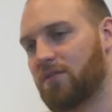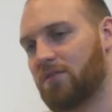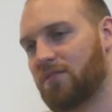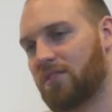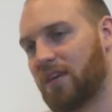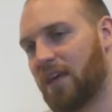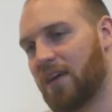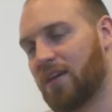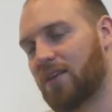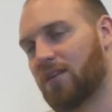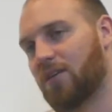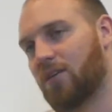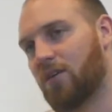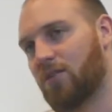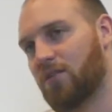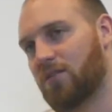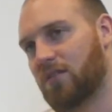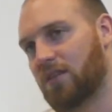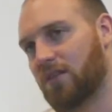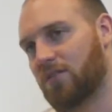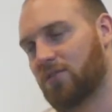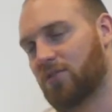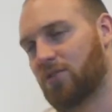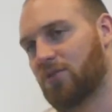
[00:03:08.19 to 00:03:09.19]
take
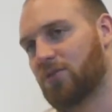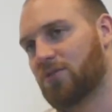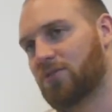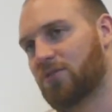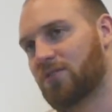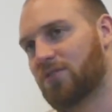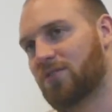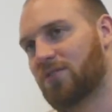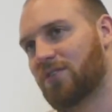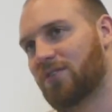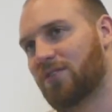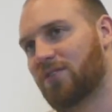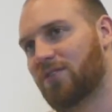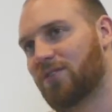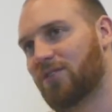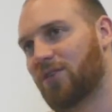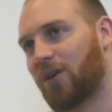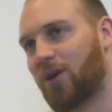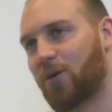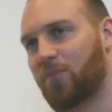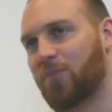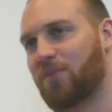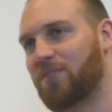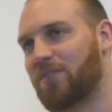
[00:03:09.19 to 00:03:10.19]
these old
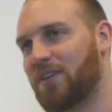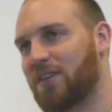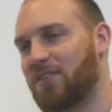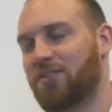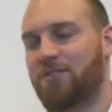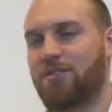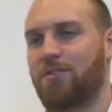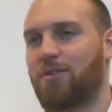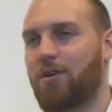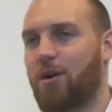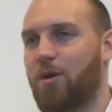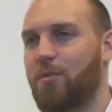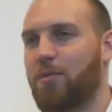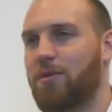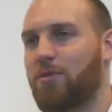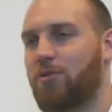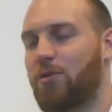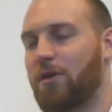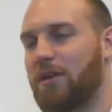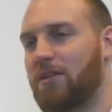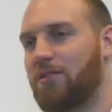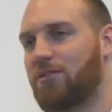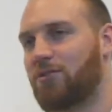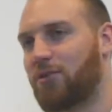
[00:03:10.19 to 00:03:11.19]

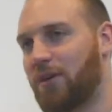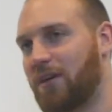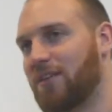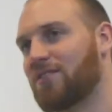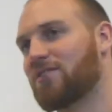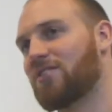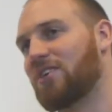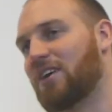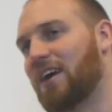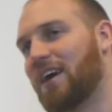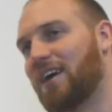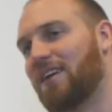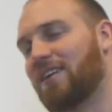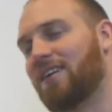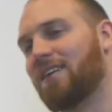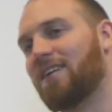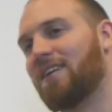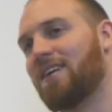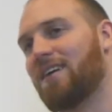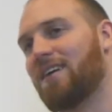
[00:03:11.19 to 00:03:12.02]
carpentry tricks again